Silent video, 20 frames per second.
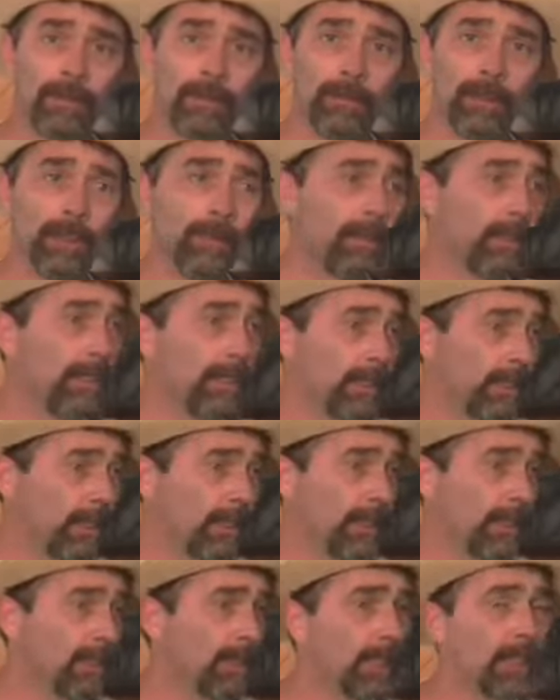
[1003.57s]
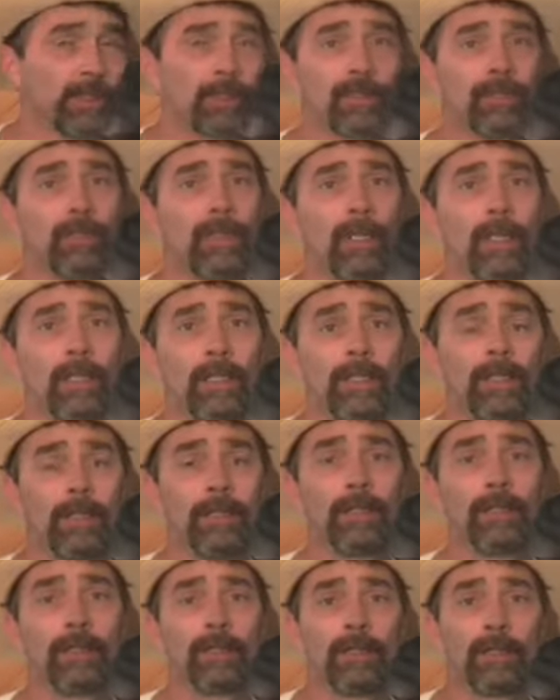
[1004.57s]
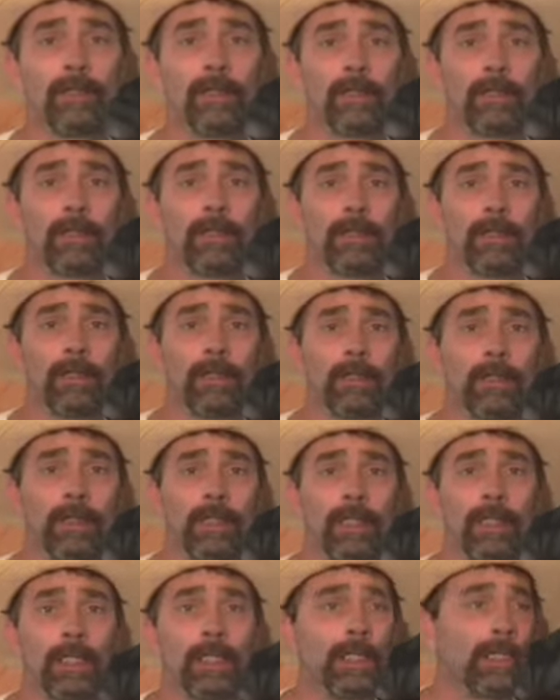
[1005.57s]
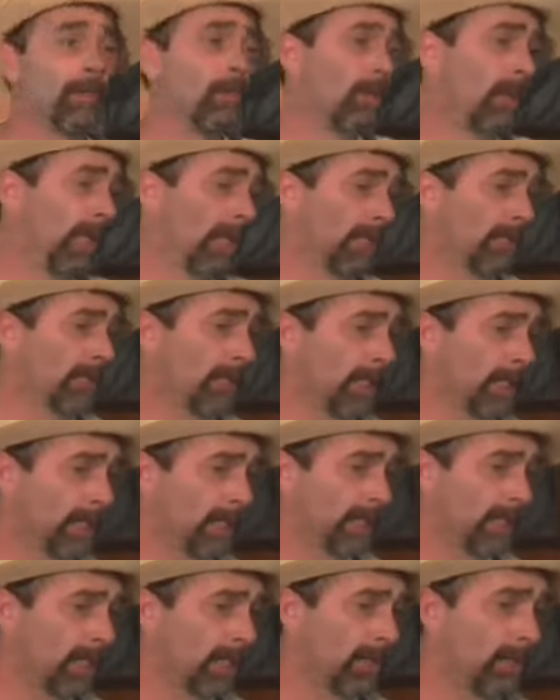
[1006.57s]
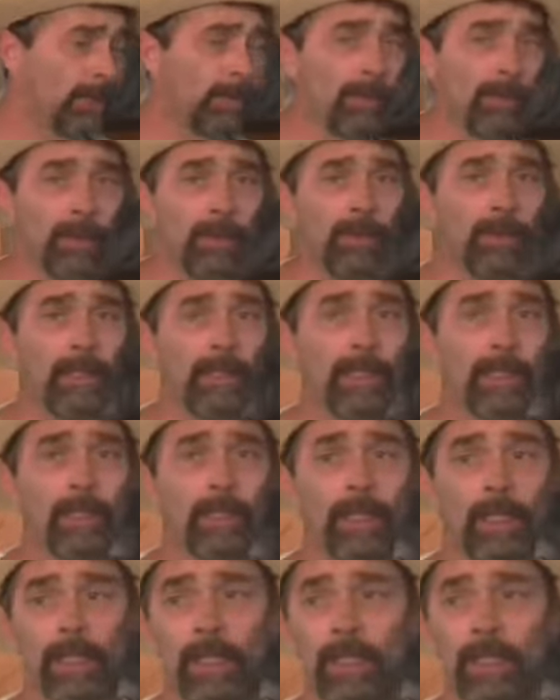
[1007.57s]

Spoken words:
we are not strong. And why do I say we're